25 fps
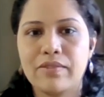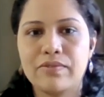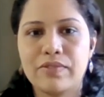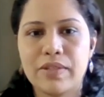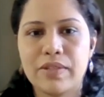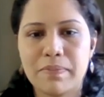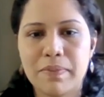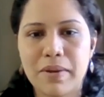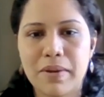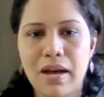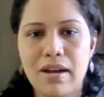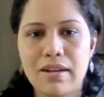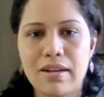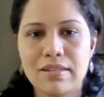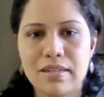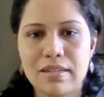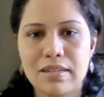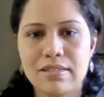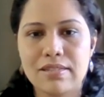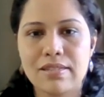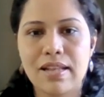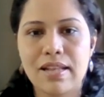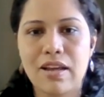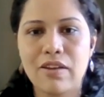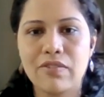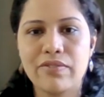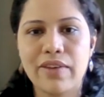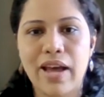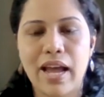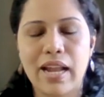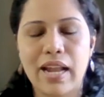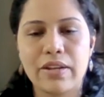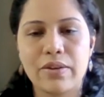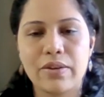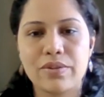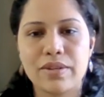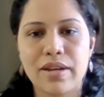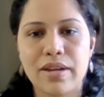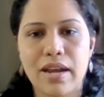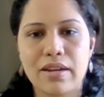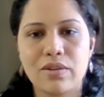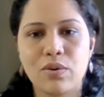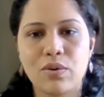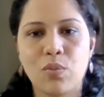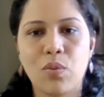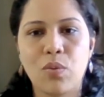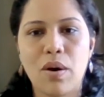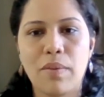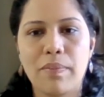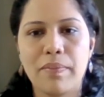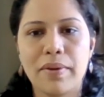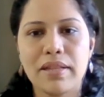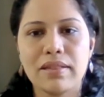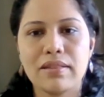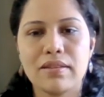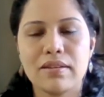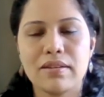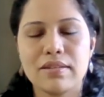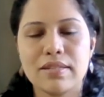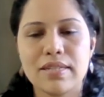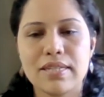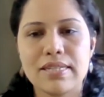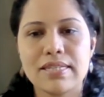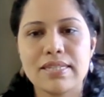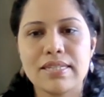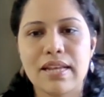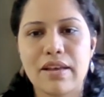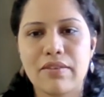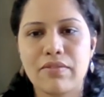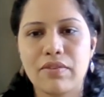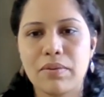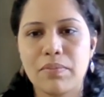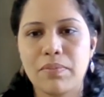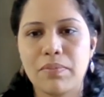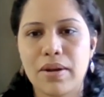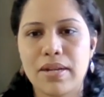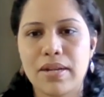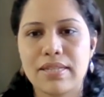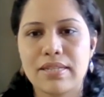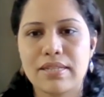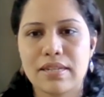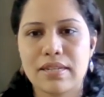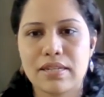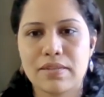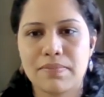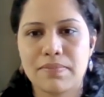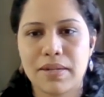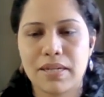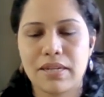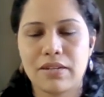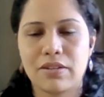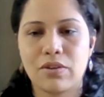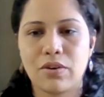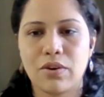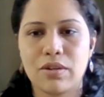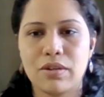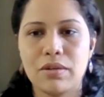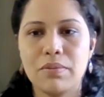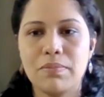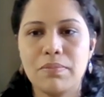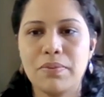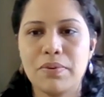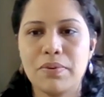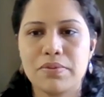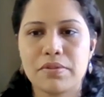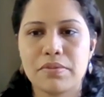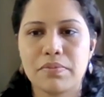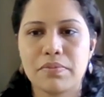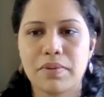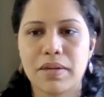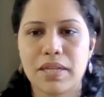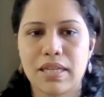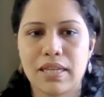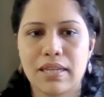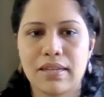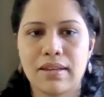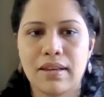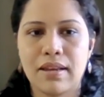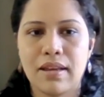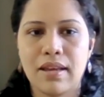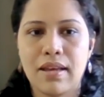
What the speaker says: Flipkart is now valued at a whopping $37.6 billion post-money.